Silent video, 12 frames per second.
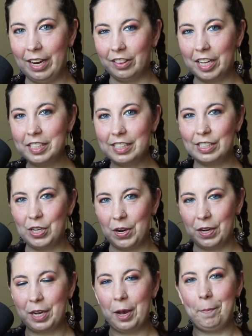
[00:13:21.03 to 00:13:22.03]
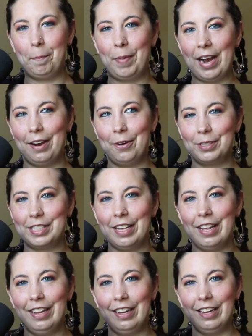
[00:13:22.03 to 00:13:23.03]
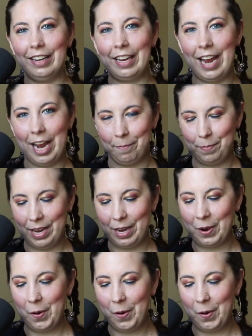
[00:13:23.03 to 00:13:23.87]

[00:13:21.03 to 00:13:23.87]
let's talk about camping